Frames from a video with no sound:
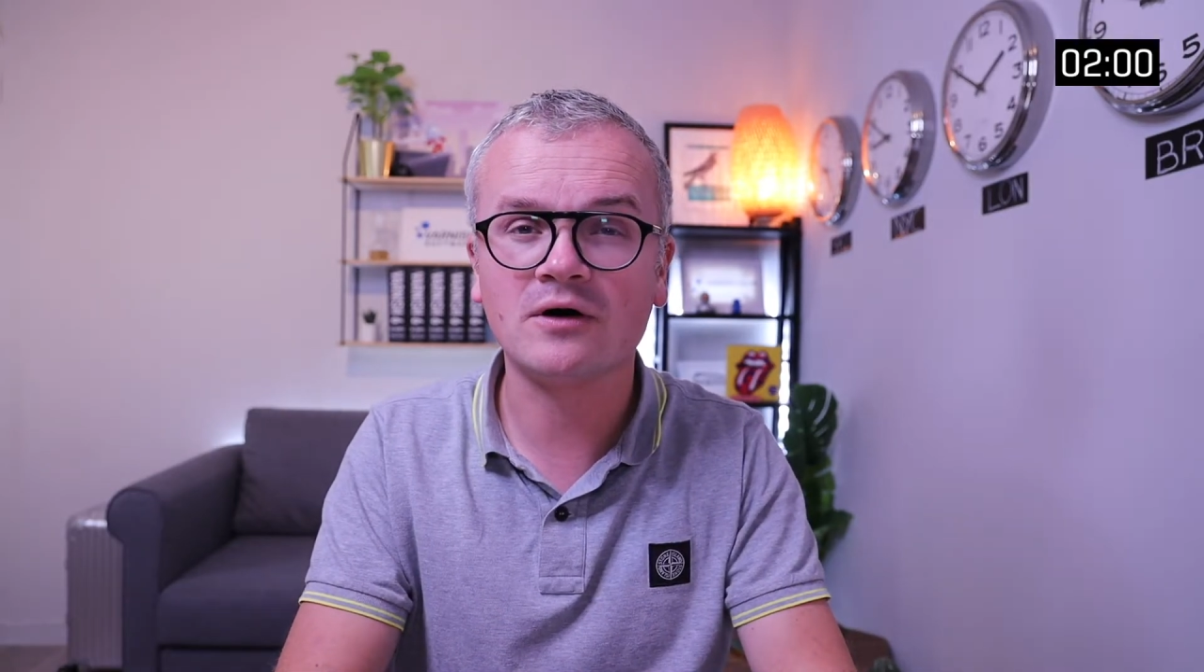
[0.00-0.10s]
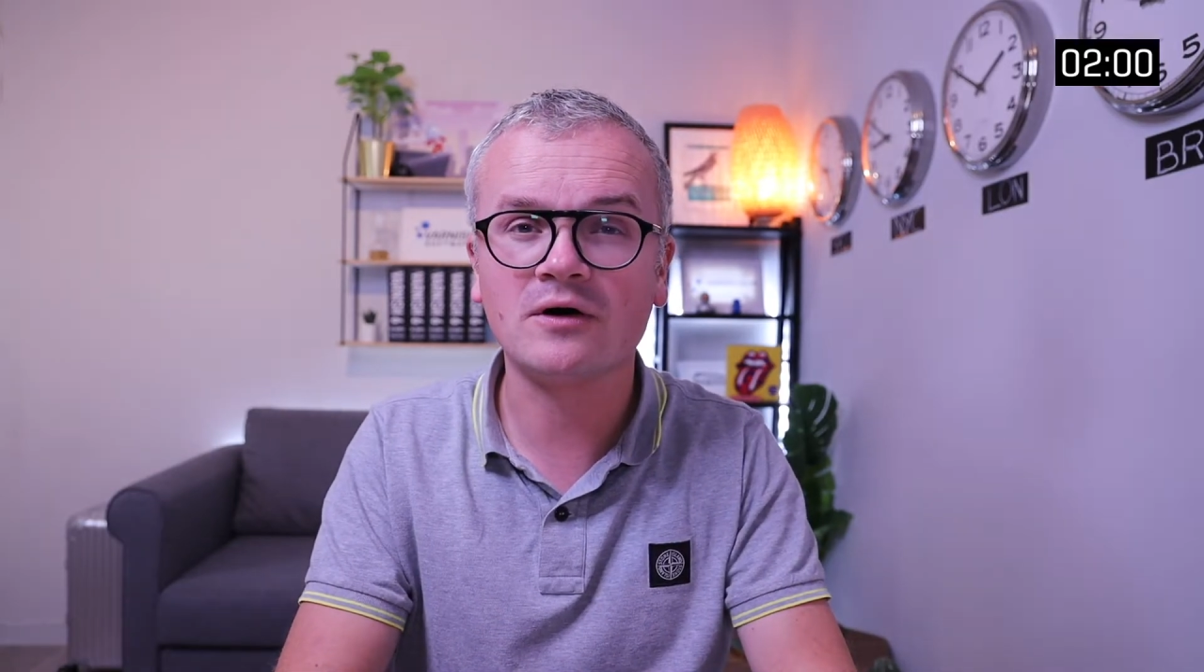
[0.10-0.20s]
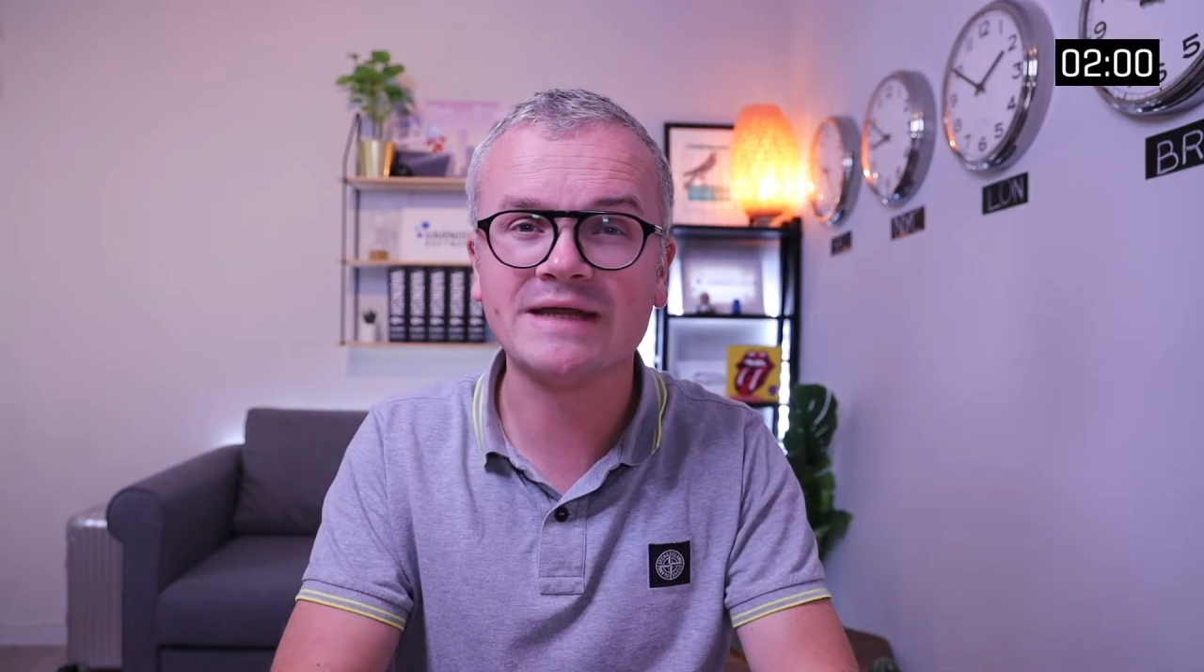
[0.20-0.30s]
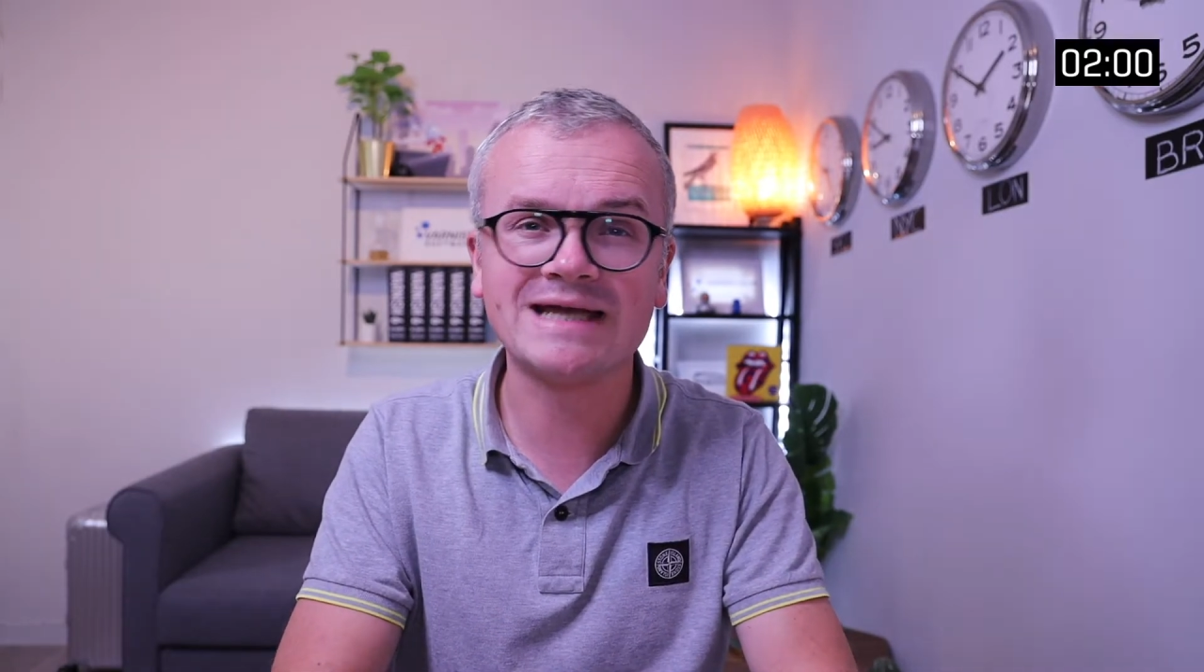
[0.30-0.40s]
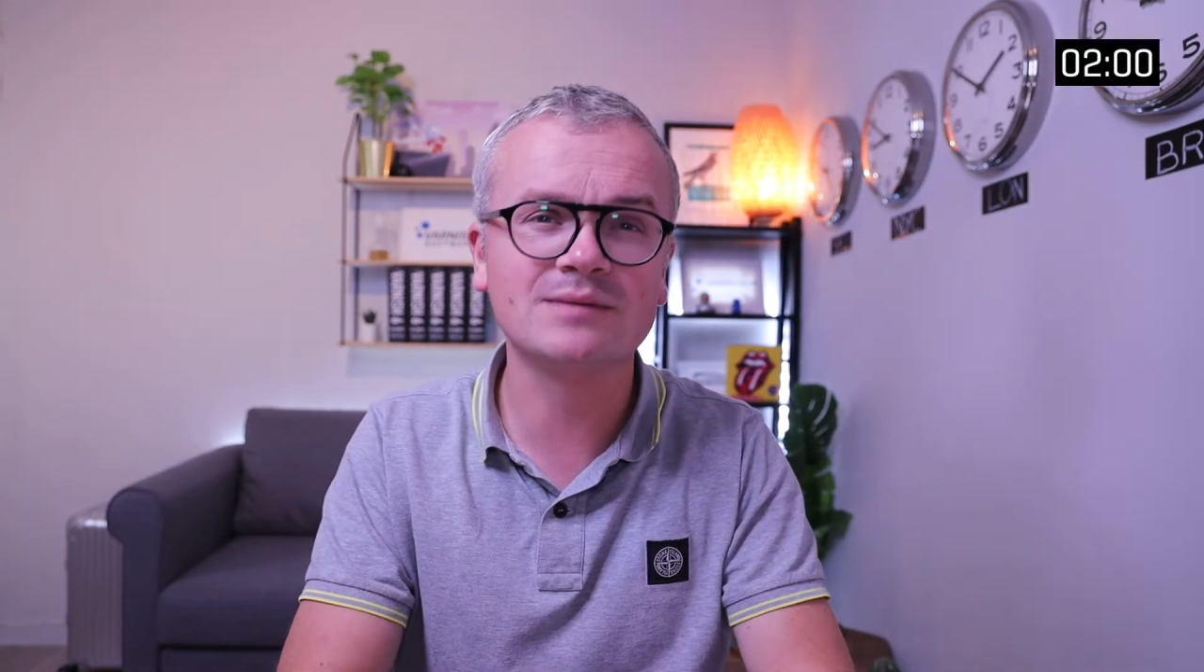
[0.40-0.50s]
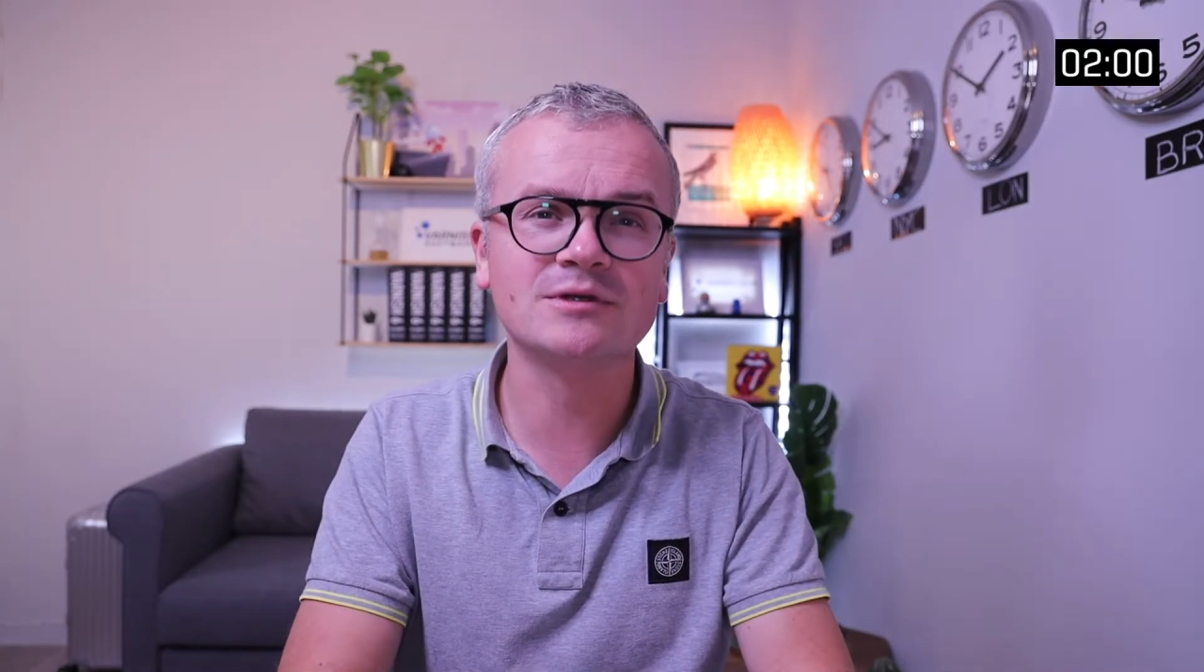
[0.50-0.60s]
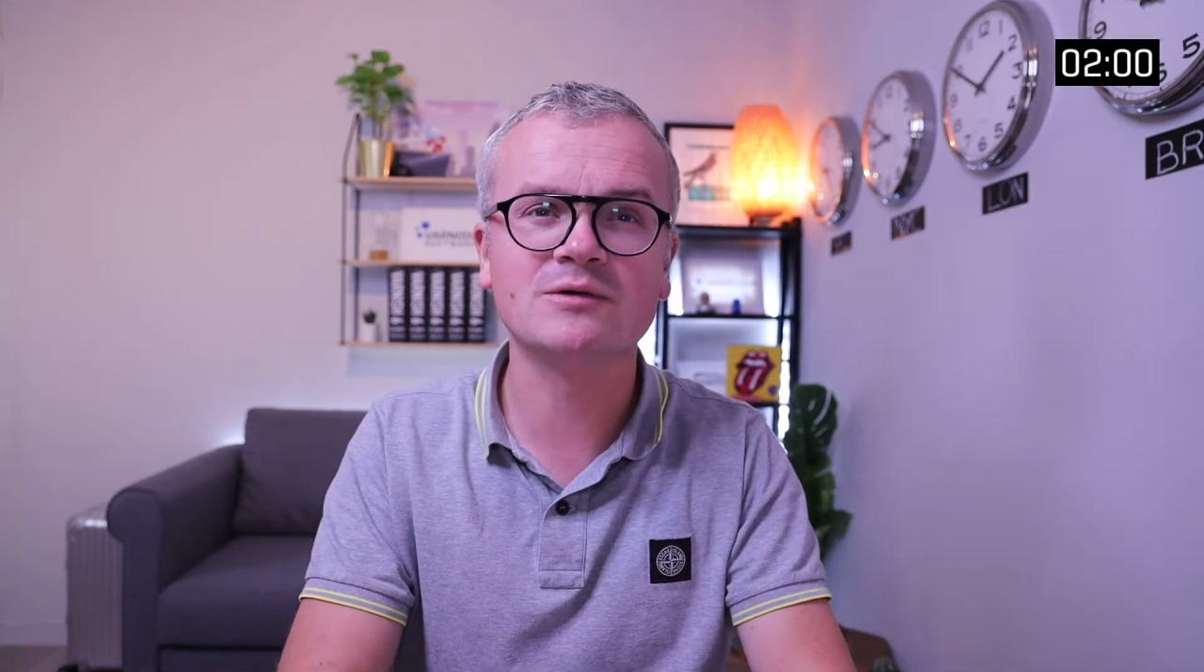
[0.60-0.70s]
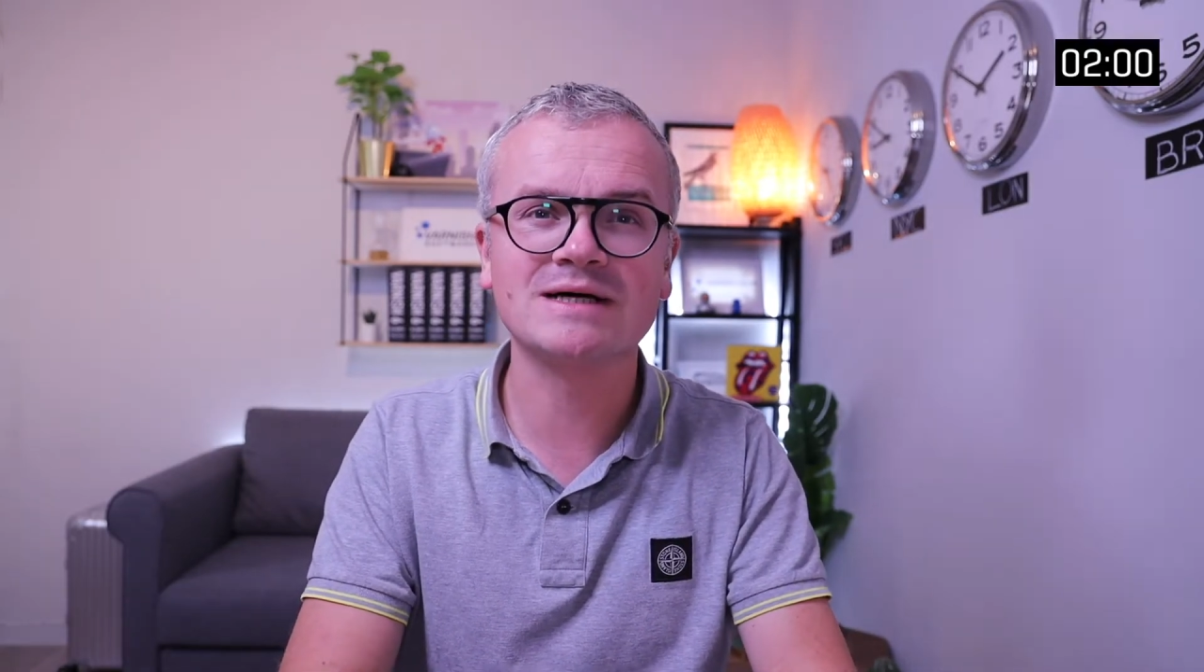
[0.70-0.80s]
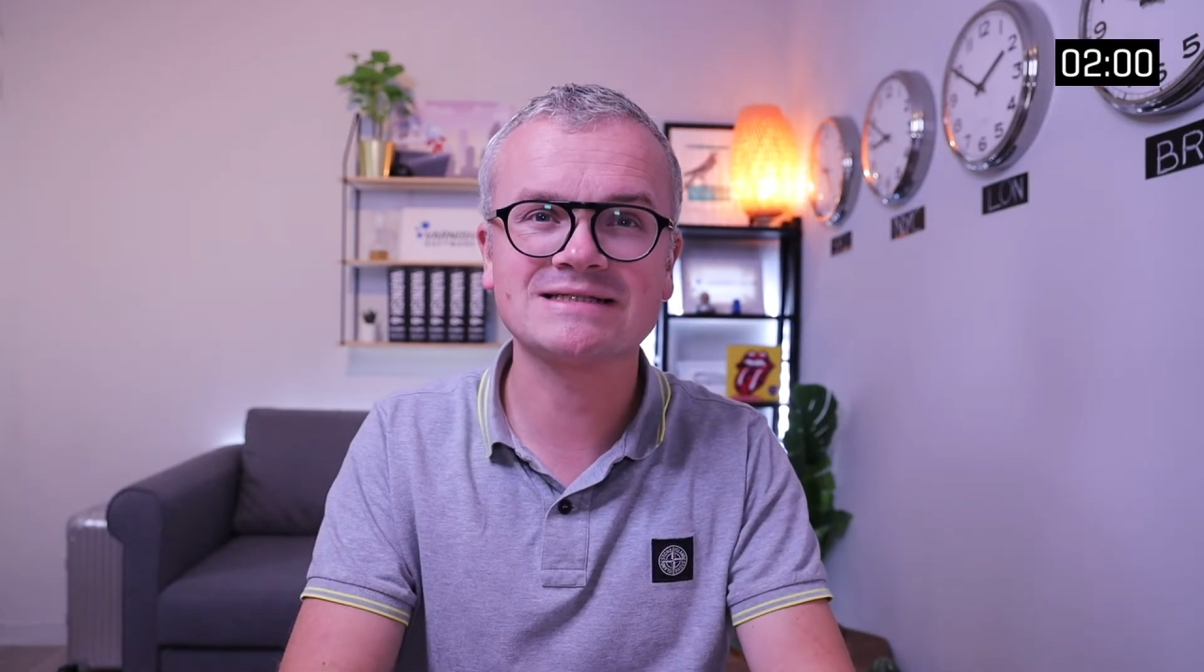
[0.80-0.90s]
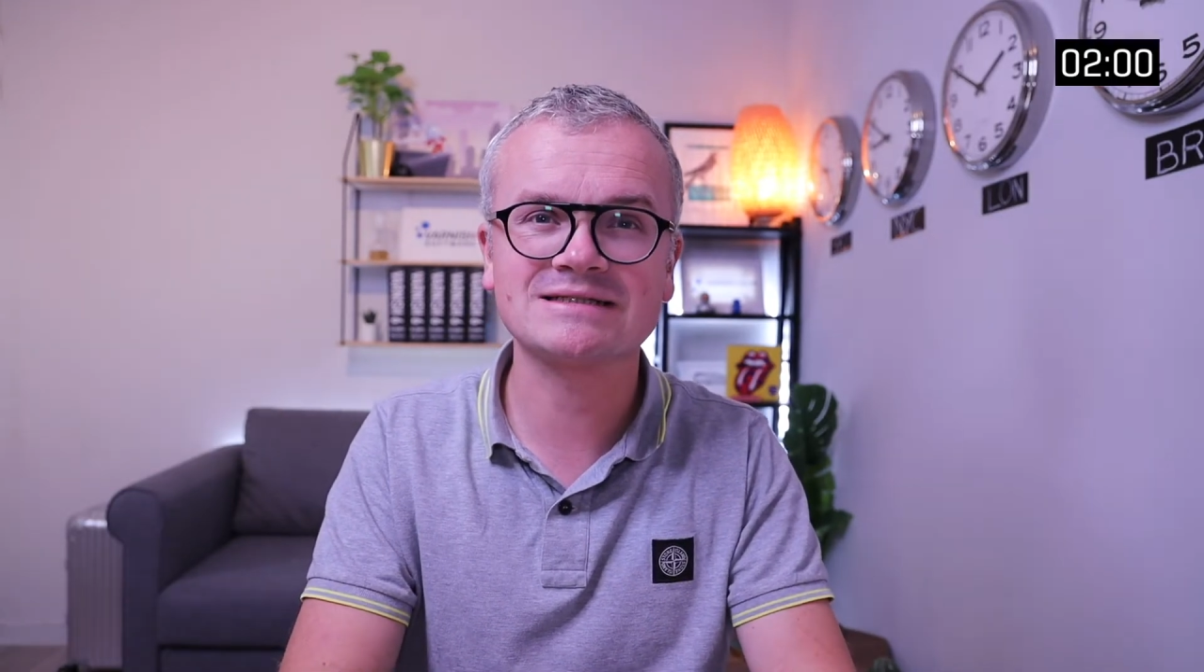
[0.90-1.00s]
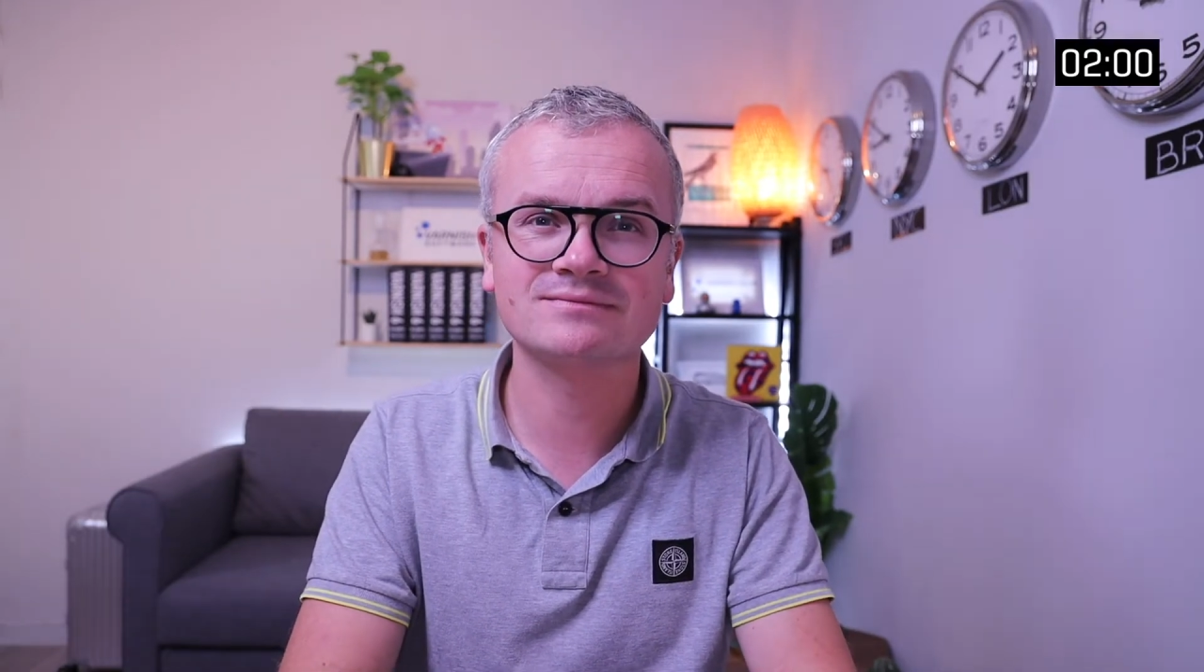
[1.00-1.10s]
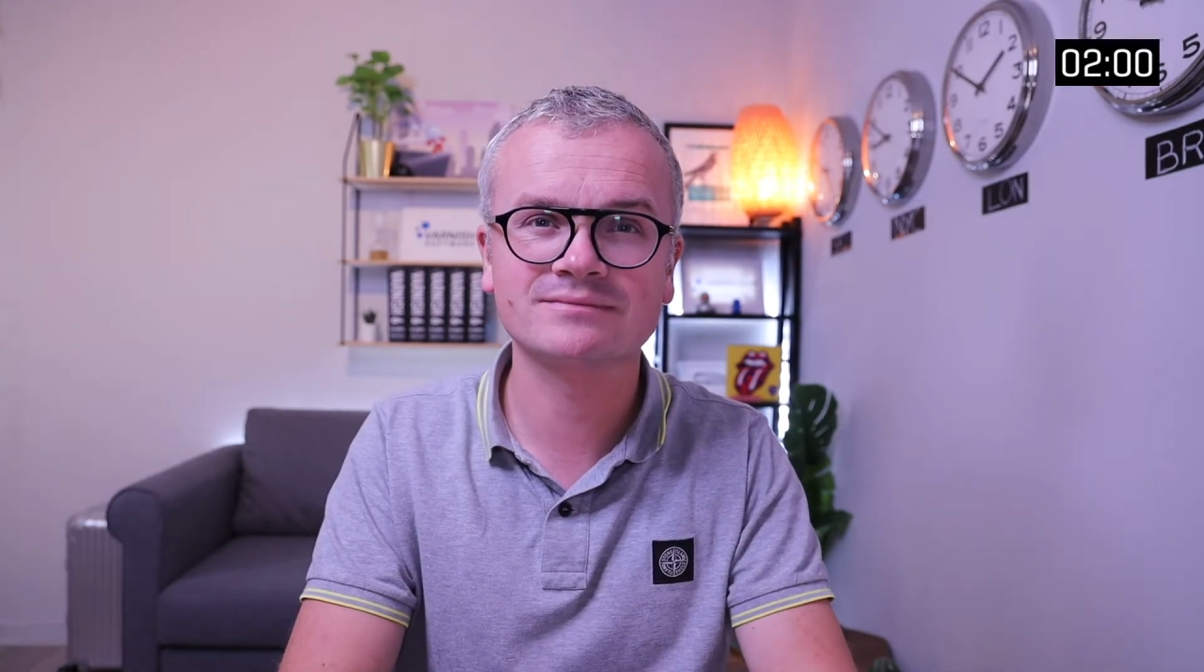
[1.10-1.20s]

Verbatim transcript: on AWS.